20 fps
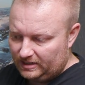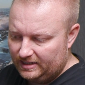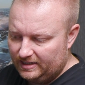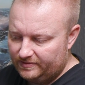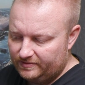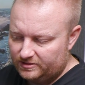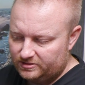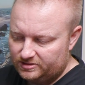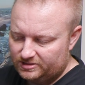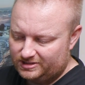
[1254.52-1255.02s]

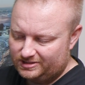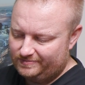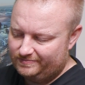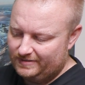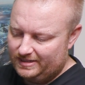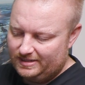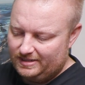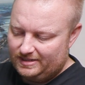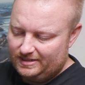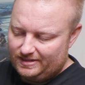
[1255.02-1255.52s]
And there's,
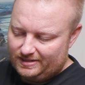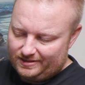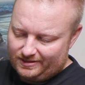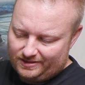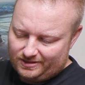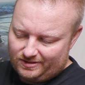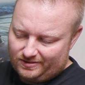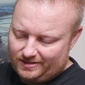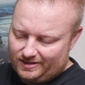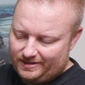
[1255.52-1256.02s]

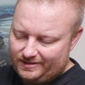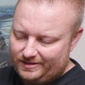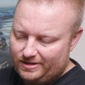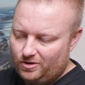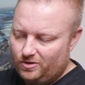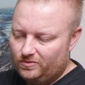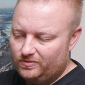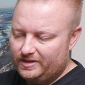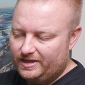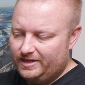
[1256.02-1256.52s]
I
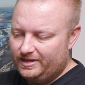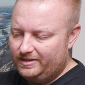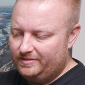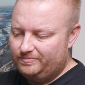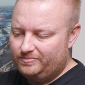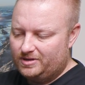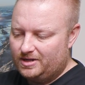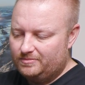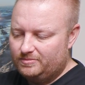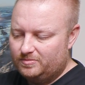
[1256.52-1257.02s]
know they
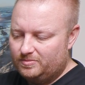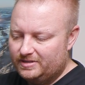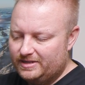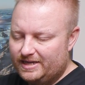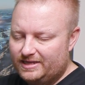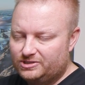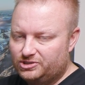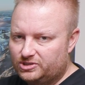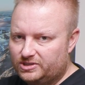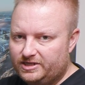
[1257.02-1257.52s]
probably
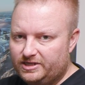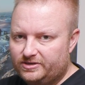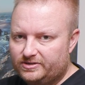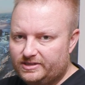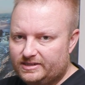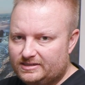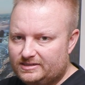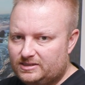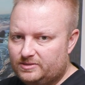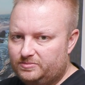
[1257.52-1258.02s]

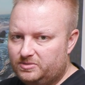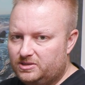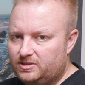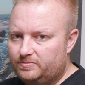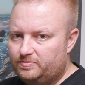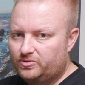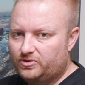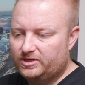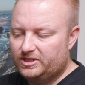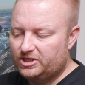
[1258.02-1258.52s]
engineered it to be
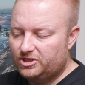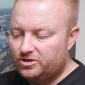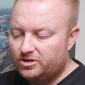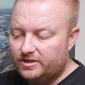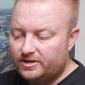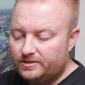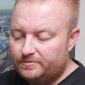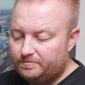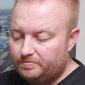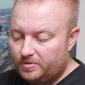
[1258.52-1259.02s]
pretty
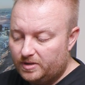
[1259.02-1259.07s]
good,